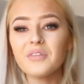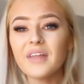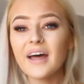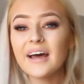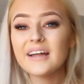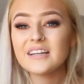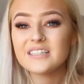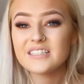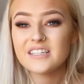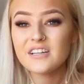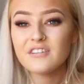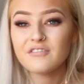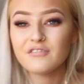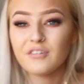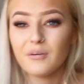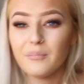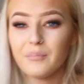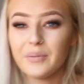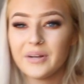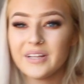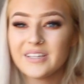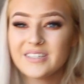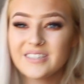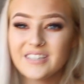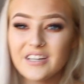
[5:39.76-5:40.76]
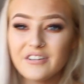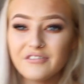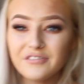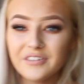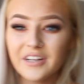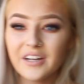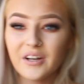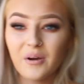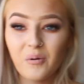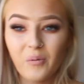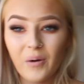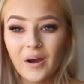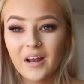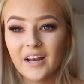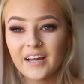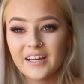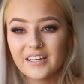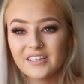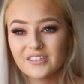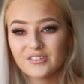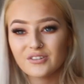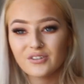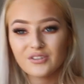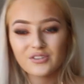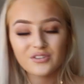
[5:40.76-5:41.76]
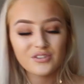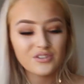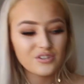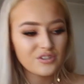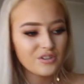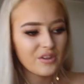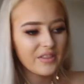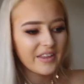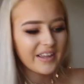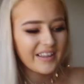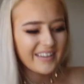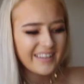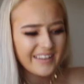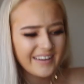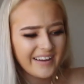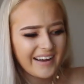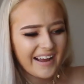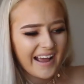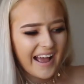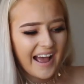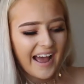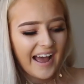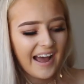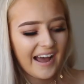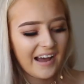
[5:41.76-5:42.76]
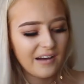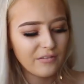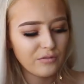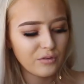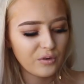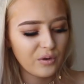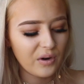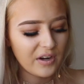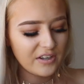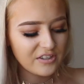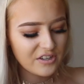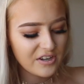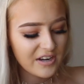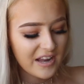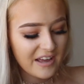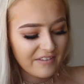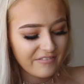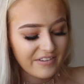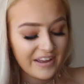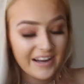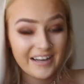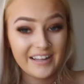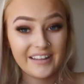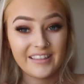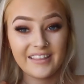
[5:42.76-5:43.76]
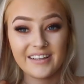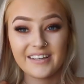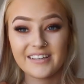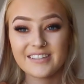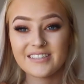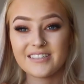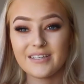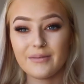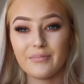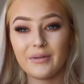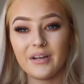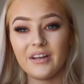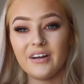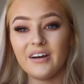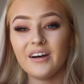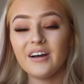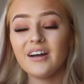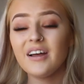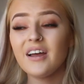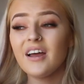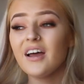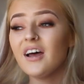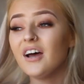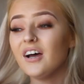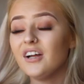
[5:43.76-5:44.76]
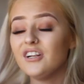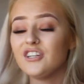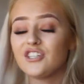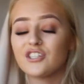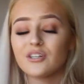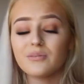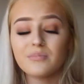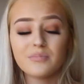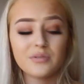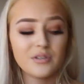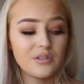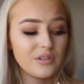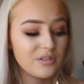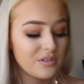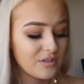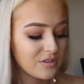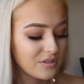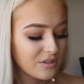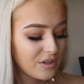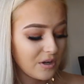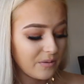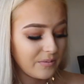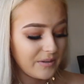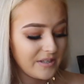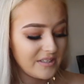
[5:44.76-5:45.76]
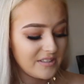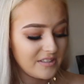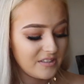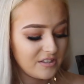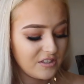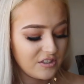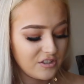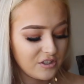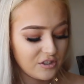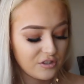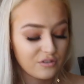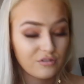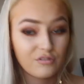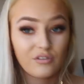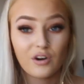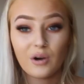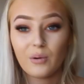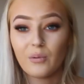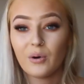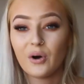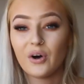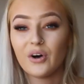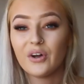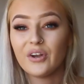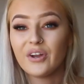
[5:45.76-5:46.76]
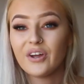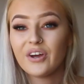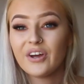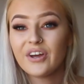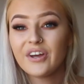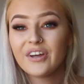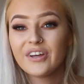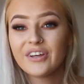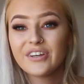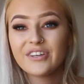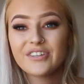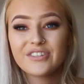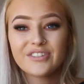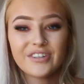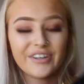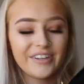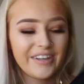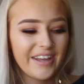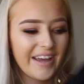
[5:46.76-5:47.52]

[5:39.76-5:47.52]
Well, not that different, but it's different in a way. Like, it's not something that I have, or I don't have anything similar, and jumpsuits are so easy to just throw on. So